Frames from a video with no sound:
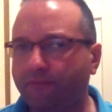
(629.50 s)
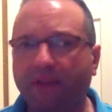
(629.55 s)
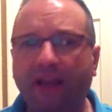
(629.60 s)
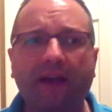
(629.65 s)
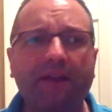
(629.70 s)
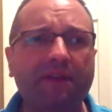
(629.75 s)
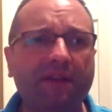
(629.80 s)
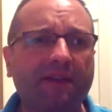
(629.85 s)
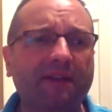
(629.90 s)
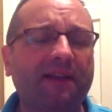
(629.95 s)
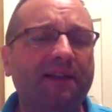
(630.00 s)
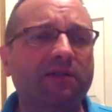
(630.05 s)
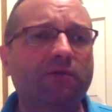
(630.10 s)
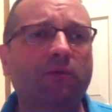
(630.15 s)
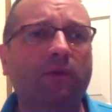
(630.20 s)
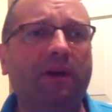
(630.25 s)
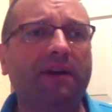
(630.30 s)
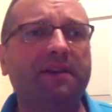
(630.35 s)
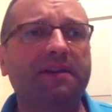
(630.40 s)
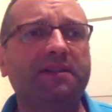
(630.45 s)
I think that's
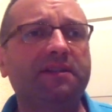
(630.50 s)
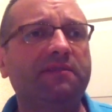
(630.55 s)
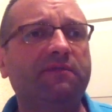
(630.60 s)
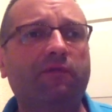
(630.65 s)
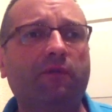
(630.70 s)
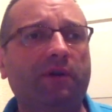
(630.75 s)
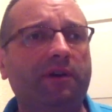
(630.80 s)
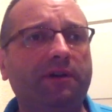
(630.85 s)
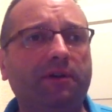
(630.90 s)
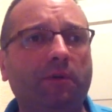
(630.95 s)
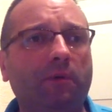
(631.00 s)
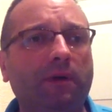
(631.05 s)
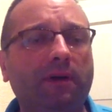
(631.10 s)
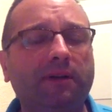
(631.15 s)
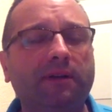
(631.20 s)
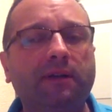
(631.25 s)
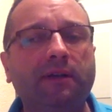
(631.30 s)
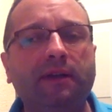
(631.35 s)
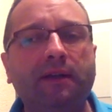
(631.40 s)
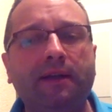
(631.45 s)
quite easy for
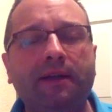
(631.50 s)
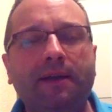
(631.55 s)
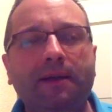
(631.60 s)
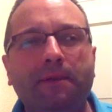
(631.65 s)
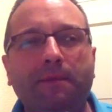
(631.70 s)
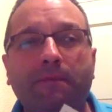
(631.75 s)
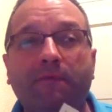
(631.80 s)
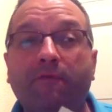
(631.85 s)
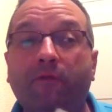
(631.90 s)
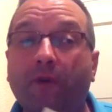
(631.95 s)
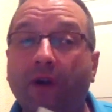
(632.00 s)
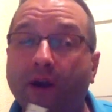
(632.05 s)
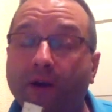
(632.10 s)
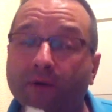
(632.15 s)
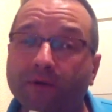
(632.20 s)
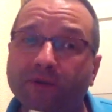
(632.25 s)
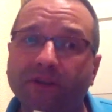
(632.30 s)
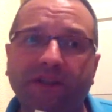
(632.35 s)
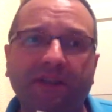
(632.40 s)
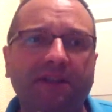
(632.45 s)
anyone. For
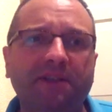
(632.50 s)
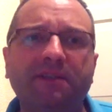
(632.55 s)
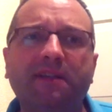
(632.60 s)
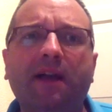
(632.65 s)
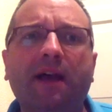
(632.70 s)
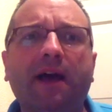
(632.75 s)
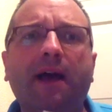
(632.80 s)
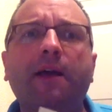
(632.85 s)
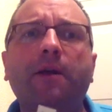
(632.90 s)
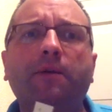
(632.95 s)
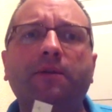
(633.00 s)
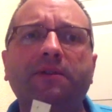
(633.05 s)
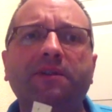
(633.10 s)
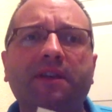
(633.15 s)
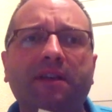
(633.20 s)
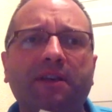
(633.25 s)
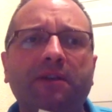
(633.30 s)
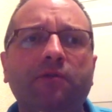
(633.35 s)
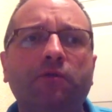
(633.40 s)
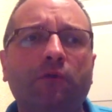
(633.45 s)
acoustics, I will
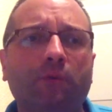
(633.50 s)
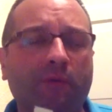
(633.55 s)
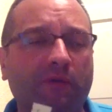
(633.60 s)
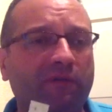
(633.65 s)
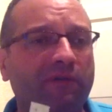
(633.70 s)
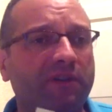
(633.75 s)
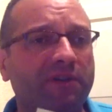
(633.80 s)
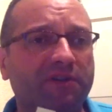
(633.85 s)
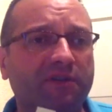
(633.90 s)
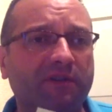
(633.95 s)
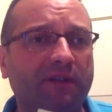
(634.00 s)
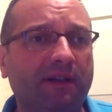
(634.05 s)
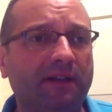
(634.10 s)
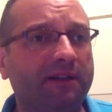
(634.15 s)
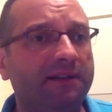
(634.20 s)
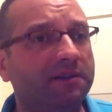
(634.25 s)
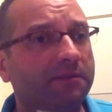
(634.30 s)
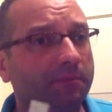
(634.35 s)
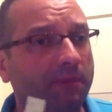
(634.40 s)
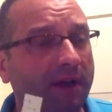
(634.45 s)
take it to a professional.
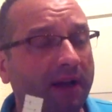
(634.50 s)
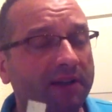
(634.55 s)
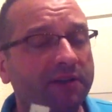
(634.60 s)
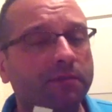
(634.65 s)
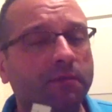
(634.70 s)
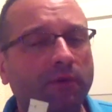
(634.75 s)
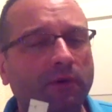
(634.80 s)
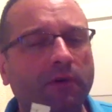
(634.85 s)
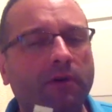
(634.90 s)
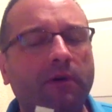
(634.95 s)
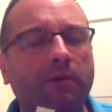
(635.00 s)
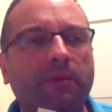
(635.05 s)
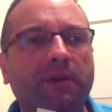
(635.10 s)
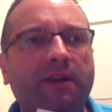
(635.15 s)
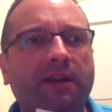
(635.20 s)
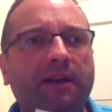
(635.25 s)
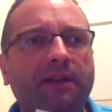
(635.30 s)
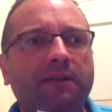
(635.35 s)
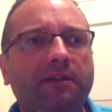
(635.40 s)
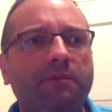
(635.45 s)
It's much more
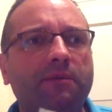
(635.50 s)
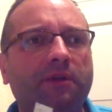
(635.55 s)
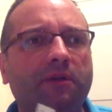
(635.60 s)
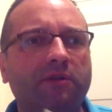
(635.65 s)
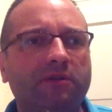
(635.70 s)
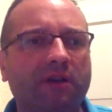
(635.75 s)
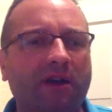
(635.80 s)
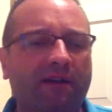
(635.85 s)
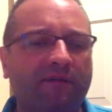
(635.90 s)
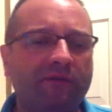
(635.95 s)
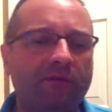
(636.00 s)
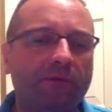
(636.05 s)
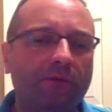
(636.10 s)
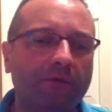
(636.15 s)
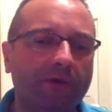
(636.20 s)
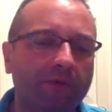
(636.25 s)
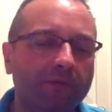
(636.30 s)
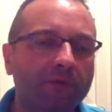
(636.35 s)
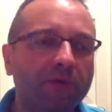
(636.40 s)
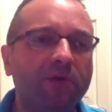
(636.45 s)
complicated because you have to
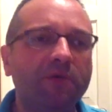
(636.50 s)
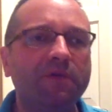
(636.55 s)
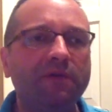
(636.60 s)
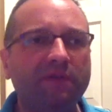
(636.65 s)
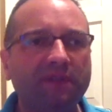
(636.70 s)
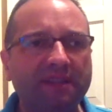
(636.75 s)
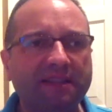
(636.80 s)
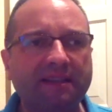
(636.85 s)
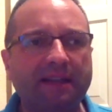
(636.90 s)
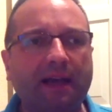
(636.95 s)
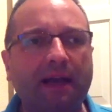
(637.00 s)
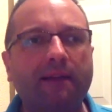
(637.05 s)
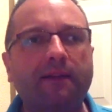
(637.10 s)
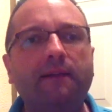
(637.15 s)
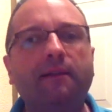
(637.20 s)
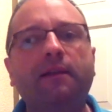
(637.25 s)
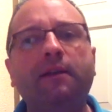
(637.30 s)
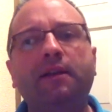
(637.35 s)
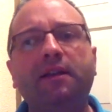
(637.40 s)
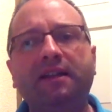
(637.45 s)
remove the
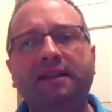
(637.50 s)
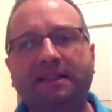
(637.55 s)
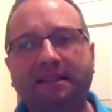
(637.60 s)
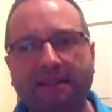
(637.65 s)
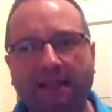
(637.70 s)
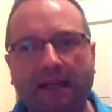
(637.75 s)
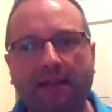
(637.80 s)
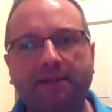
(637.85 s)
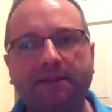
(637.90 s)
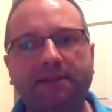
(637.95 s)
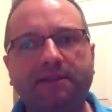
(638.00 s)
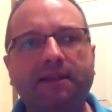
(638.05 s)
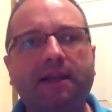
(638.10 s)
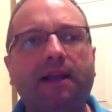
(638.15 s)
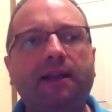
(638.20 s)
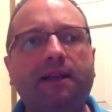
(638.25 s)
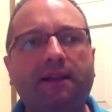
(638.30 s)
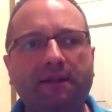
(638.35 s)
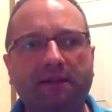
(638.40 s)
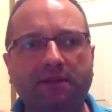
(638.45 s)
saddle, sound the
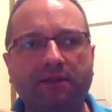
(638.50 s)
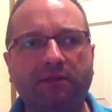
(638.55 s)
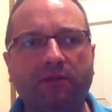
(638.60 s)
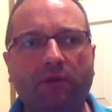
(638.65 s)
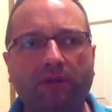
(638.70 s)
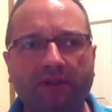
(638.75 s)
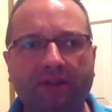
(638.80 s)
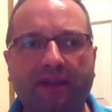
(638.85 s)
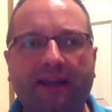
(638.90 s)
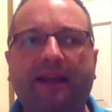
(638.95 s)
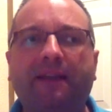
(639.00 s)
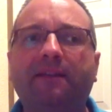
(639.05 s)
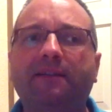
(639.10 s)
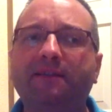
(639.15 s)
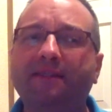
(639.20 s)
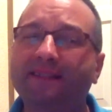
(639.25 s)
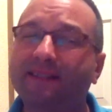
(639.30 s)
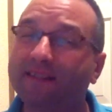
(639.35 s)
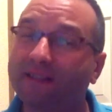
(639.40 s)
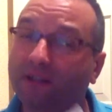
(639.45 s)
saddle, and install it
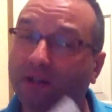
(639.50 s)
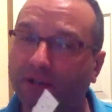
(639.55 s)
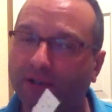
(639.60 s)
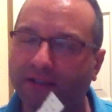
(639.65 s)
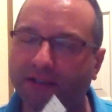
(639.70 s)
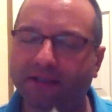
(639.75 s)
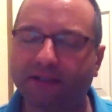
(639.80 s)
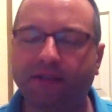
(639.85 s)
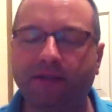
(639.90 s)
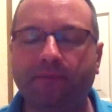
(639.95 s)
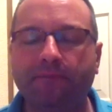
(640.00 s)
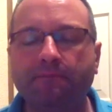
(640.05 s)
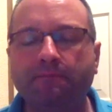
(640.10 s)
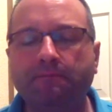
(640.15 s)
again. It's not easy.